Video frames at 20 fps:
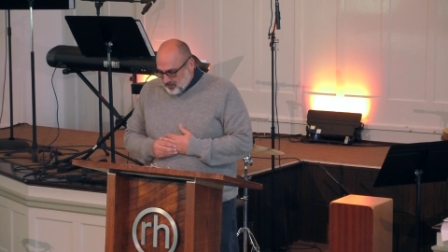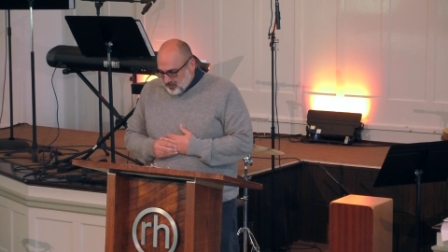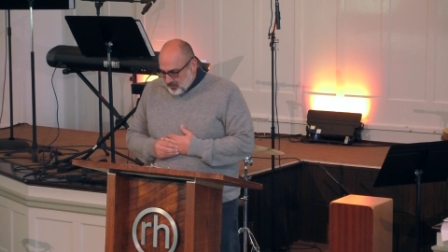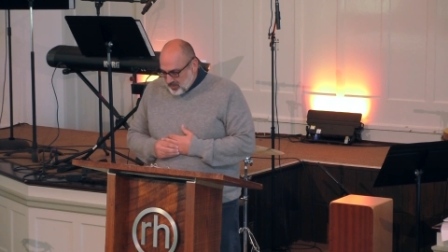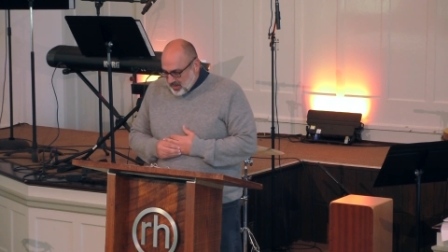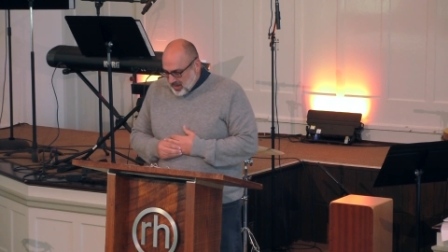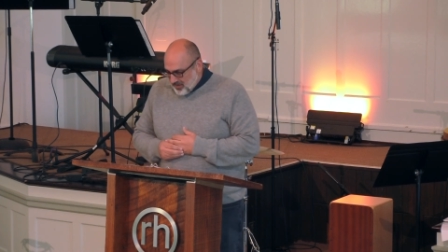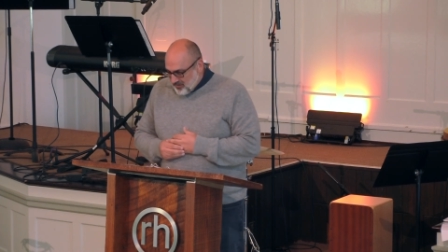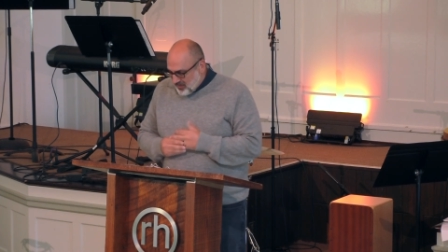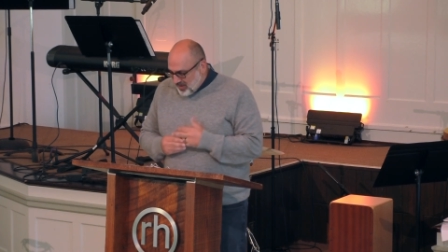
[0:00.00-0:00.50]

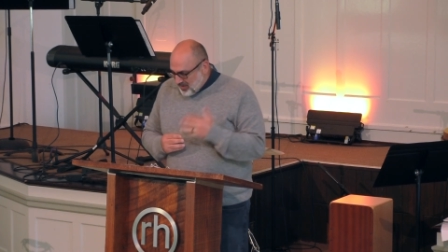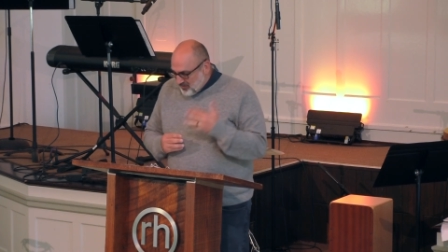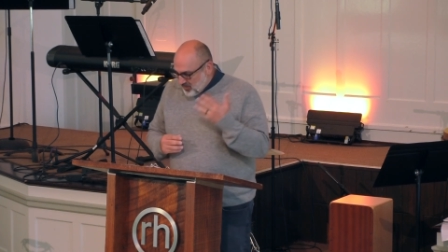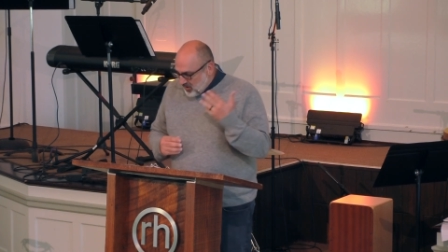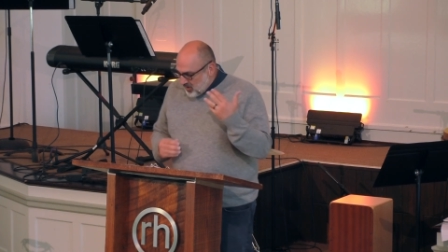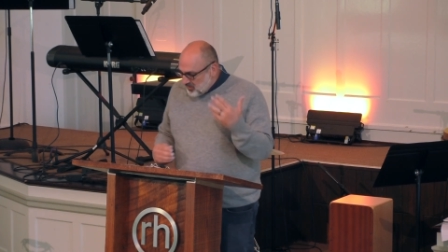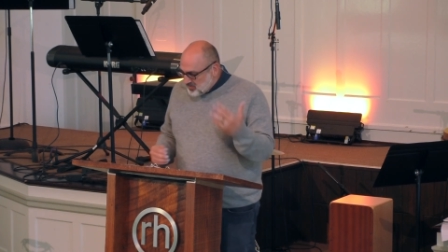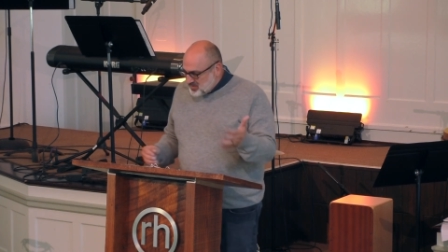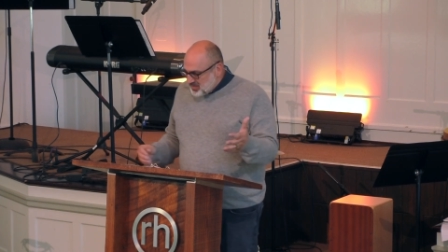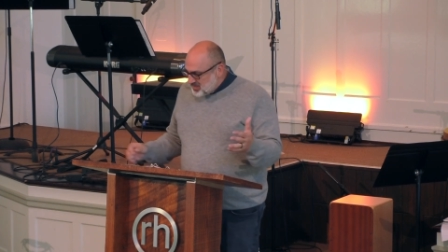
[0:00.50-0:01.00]
I've, I've
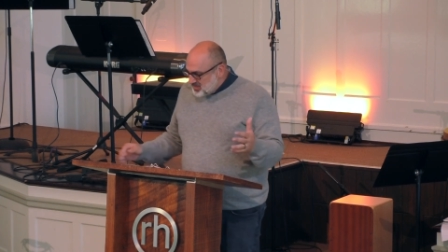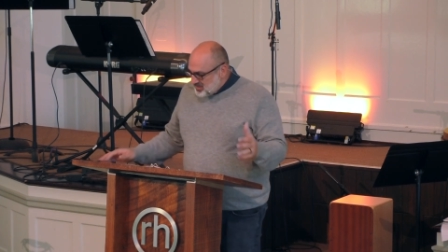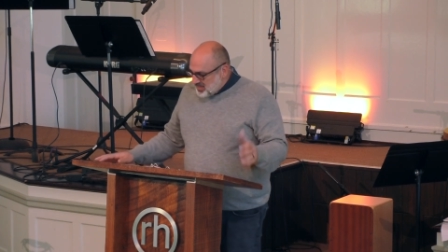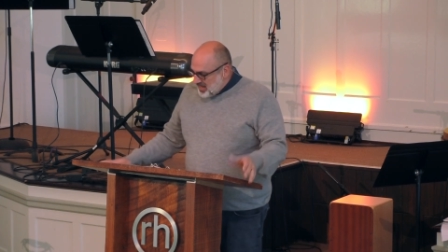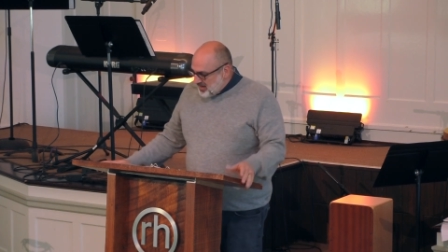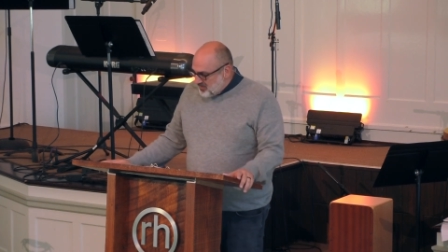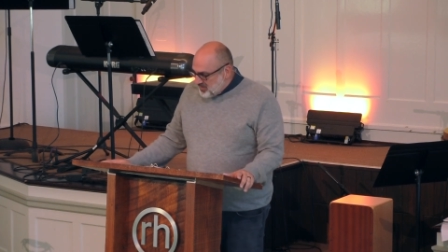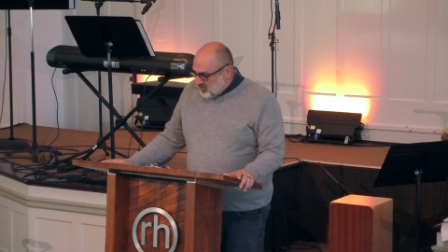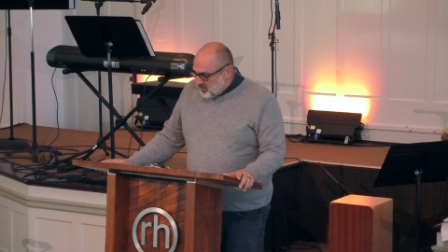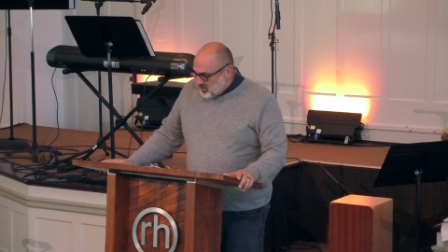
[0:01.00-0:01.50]
often said
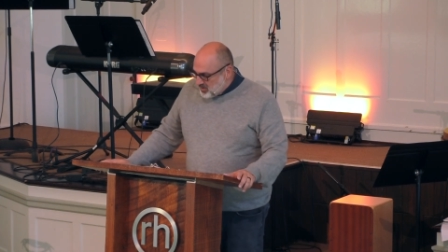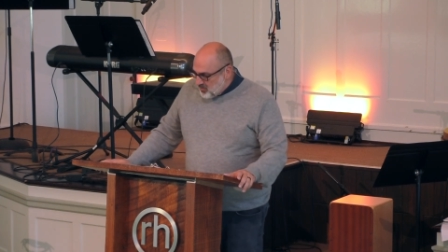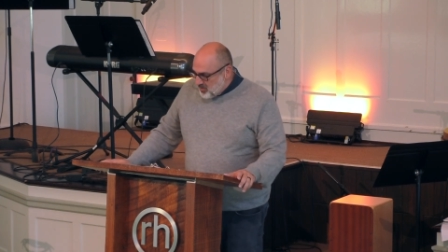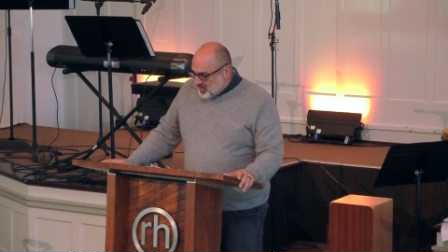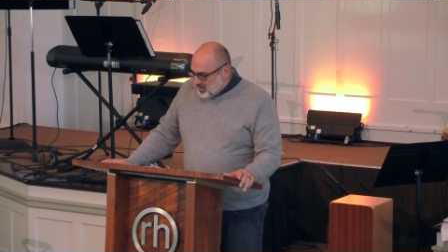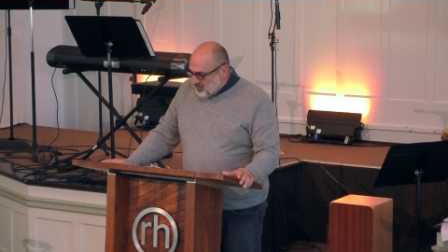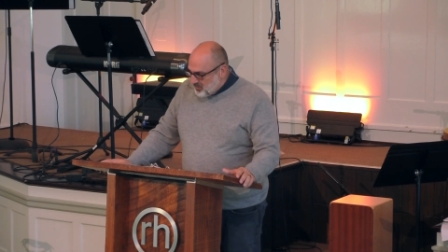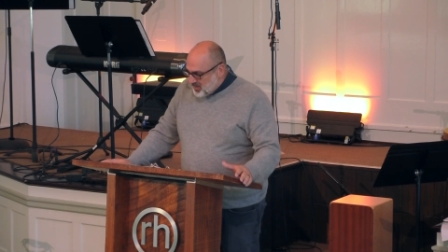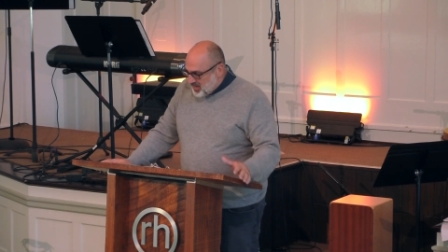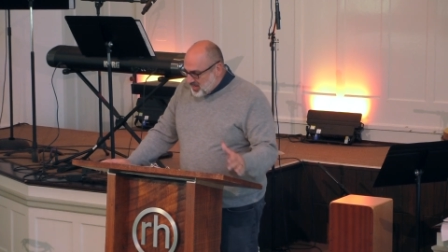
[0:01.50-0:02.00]
if there were going
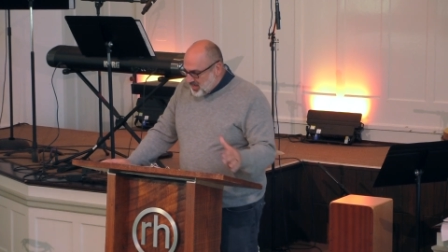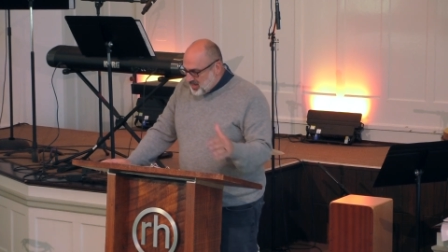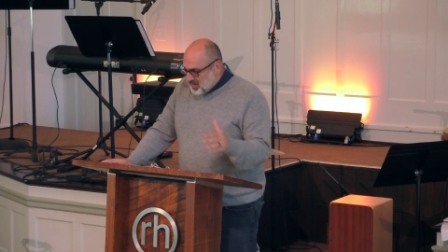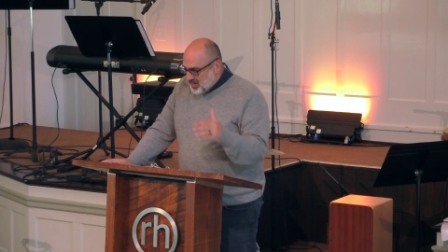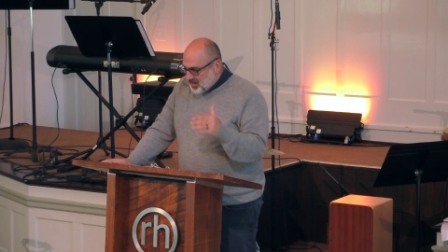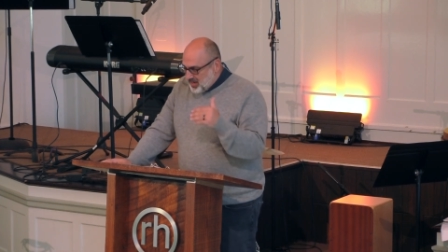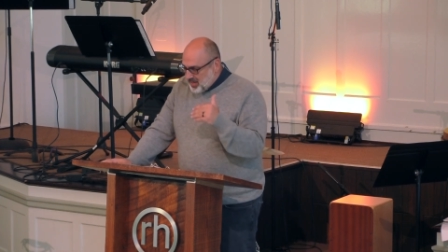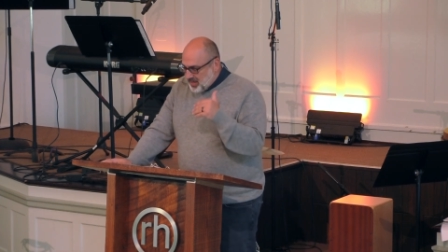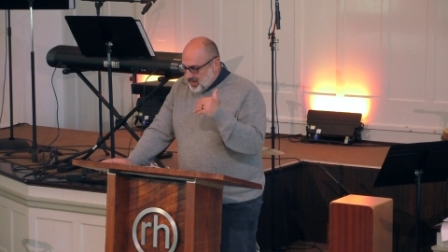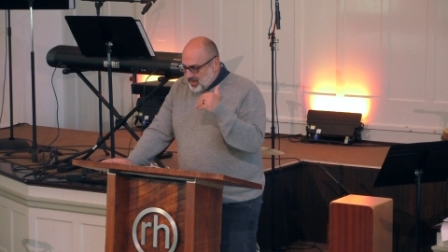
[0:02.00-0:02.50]
to
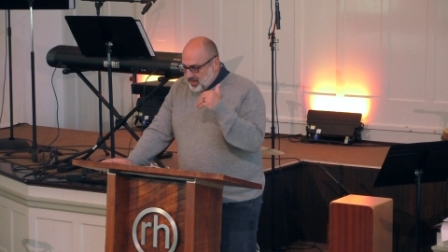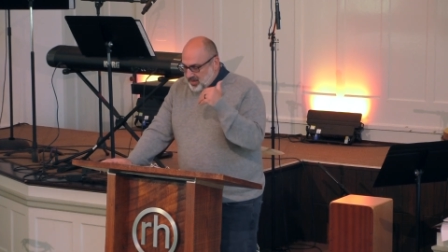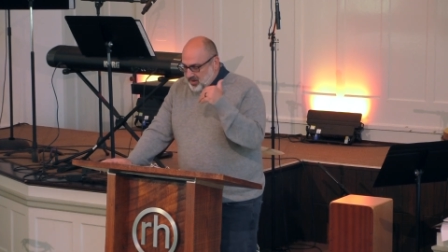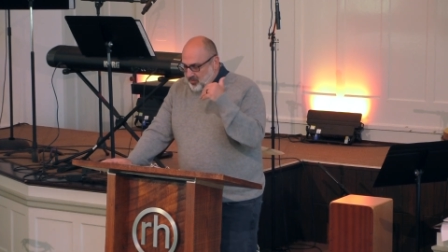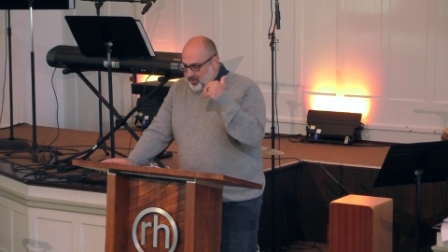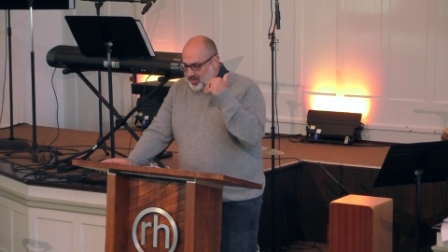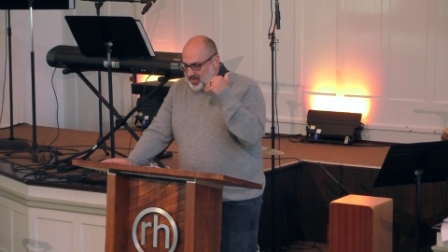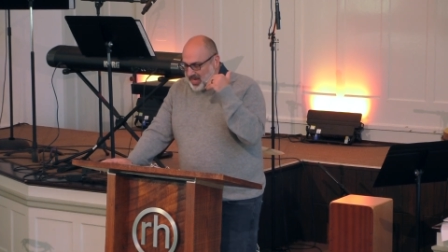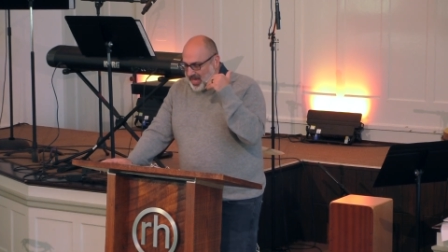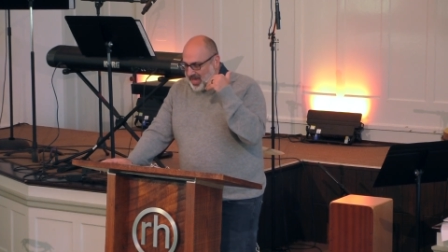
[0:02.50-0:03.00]
be,
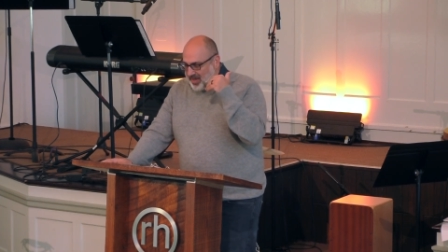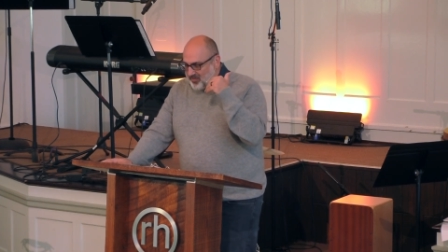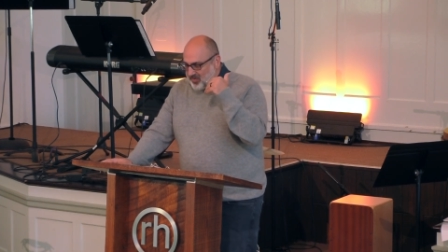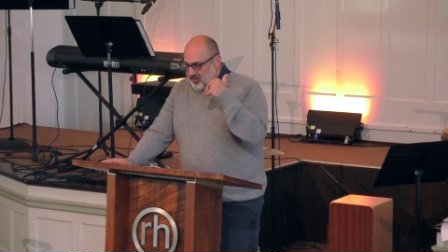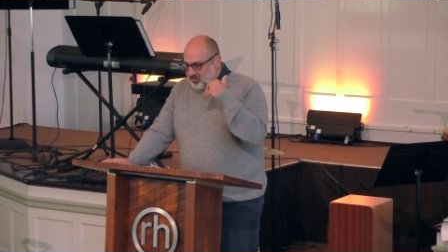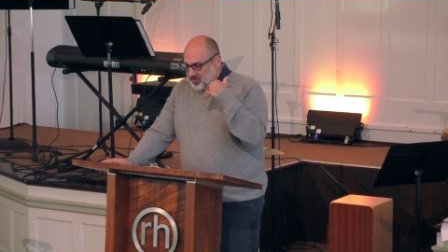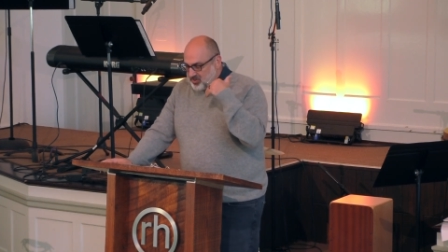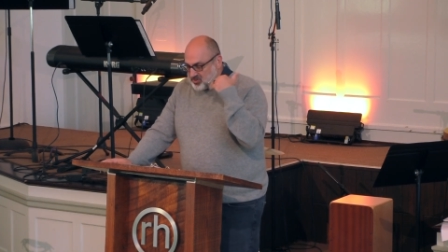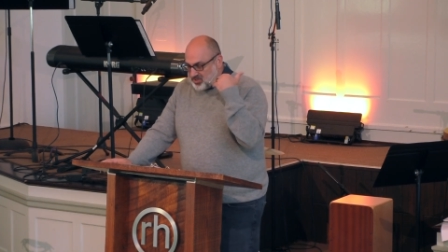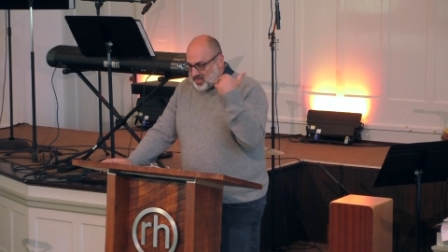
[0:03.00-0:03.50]
going to have a
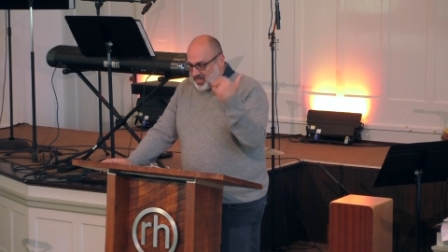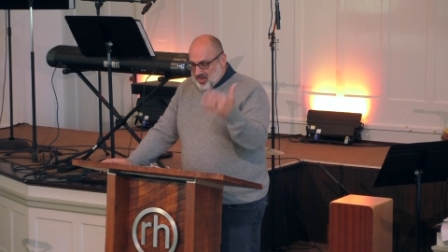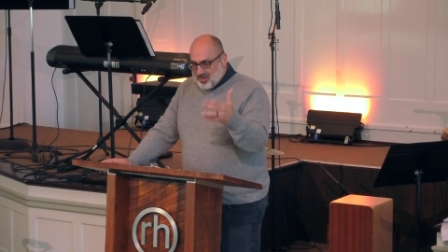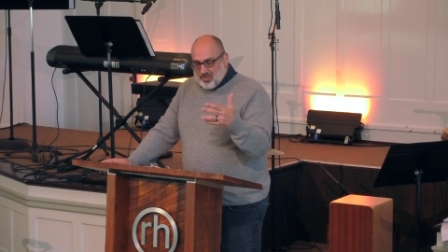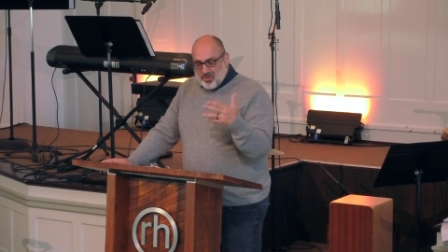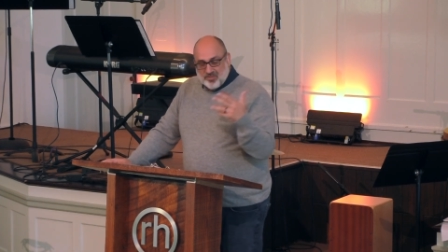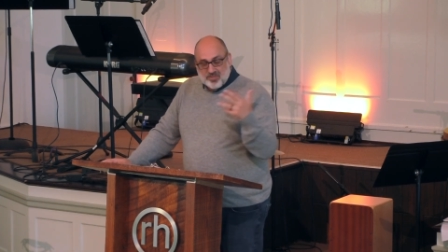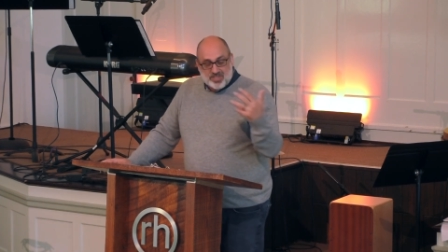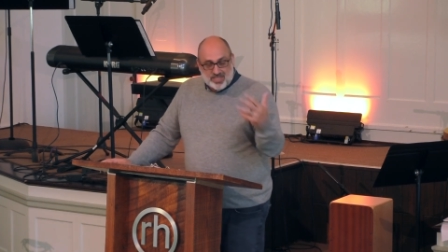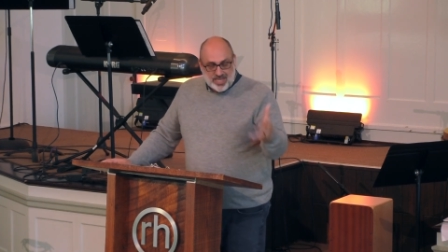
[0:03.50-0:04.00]
museum
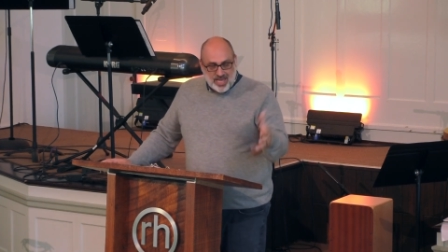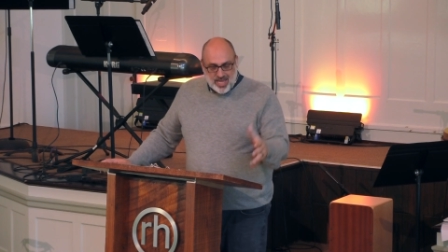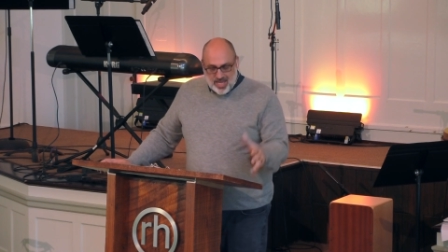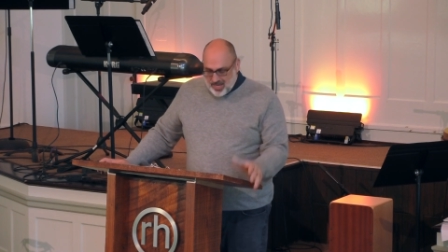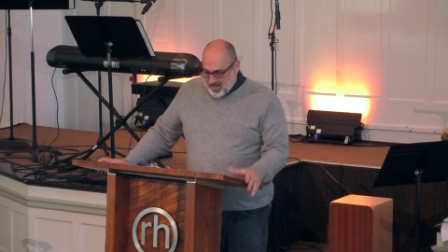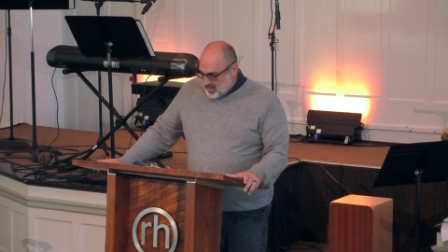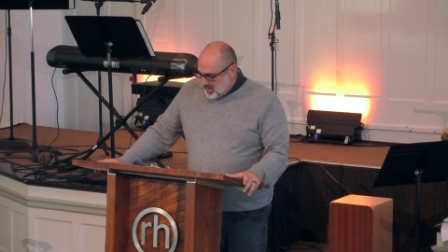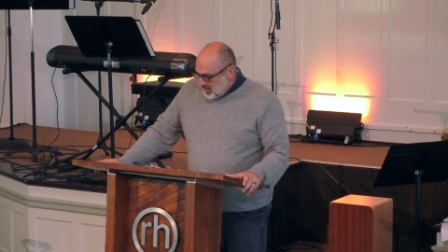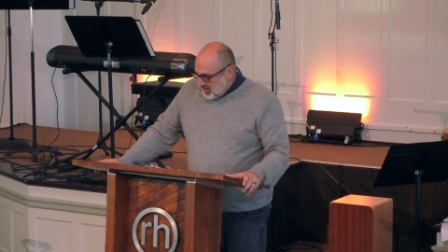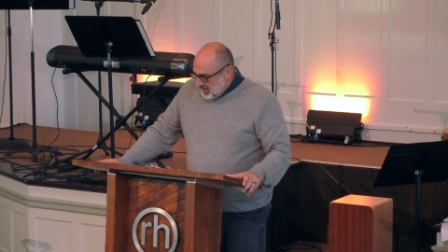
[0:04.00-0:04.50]
of
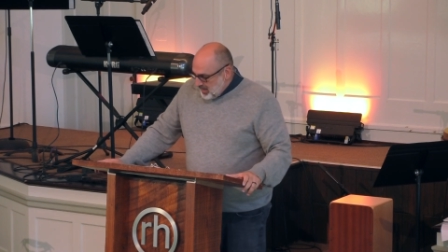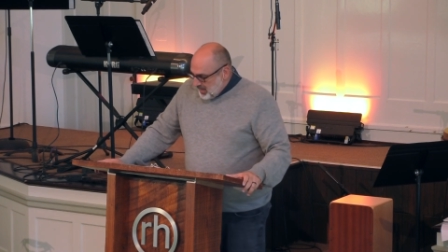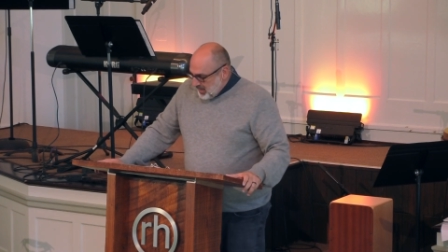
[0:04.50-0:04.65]
sin,